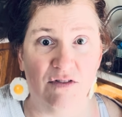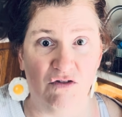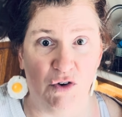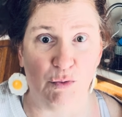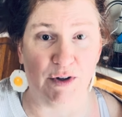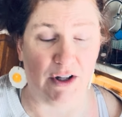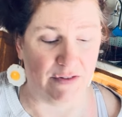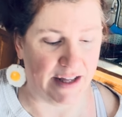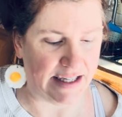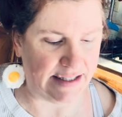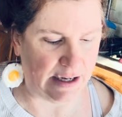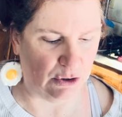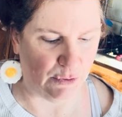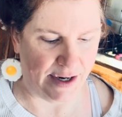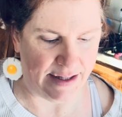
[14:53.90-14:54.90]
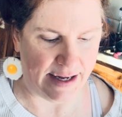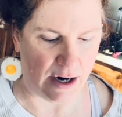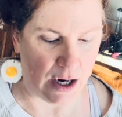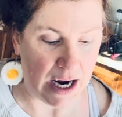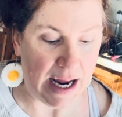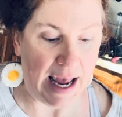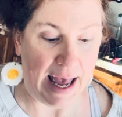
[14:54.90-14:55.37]
For real, that's how great they are.
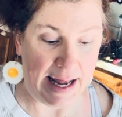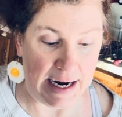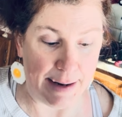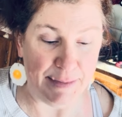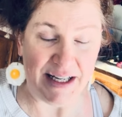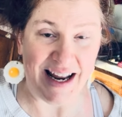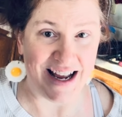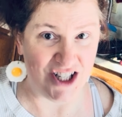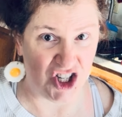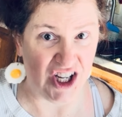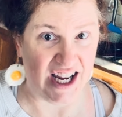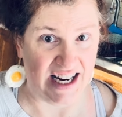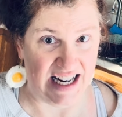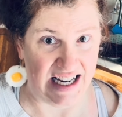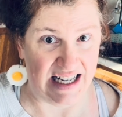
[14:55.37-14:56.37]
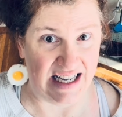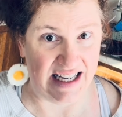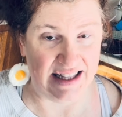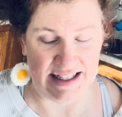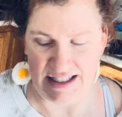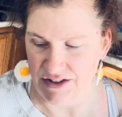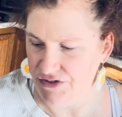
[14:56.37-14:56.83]
And I mean educated
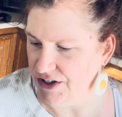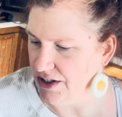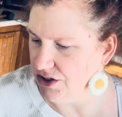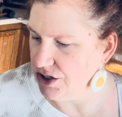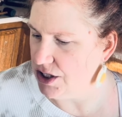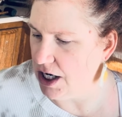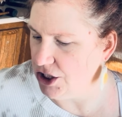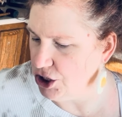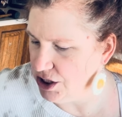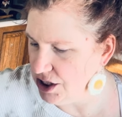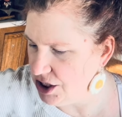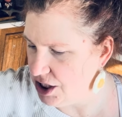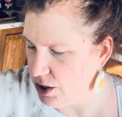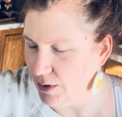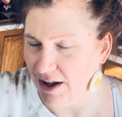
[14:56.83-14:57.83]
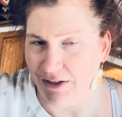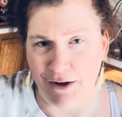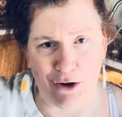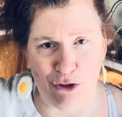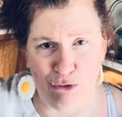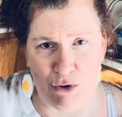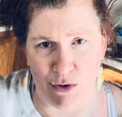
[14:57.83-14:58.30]
in these fields, not just, out
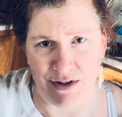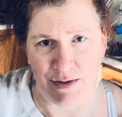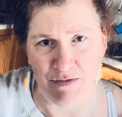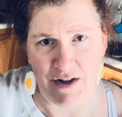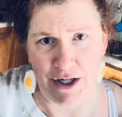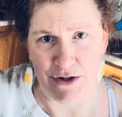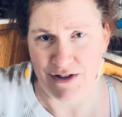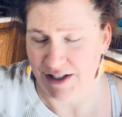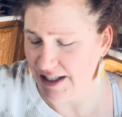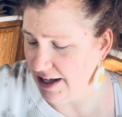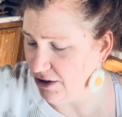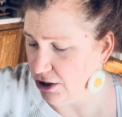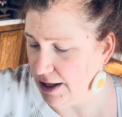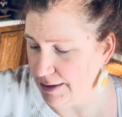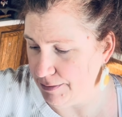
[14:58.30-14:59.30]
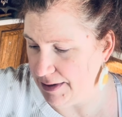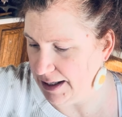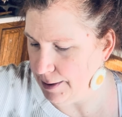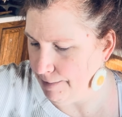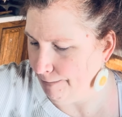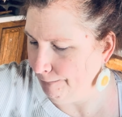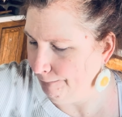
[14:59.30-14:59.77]
there throwing some videos together like me.
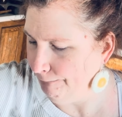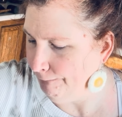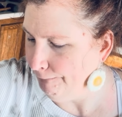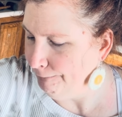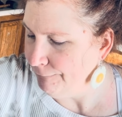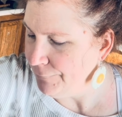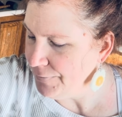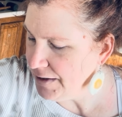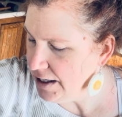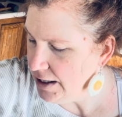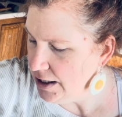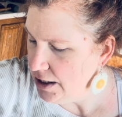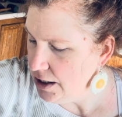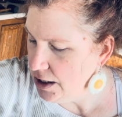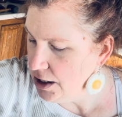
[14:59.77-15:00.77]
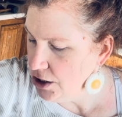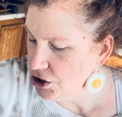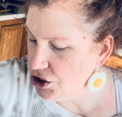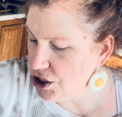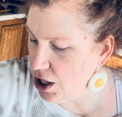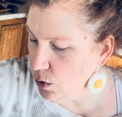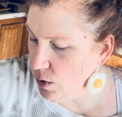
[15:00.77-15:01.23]

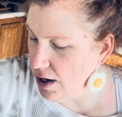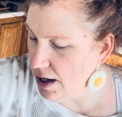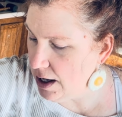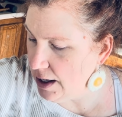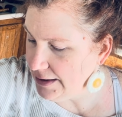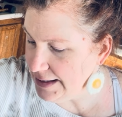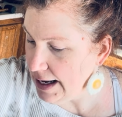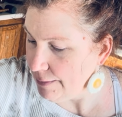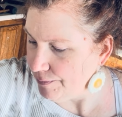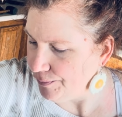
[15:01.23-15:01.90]
So, yeah.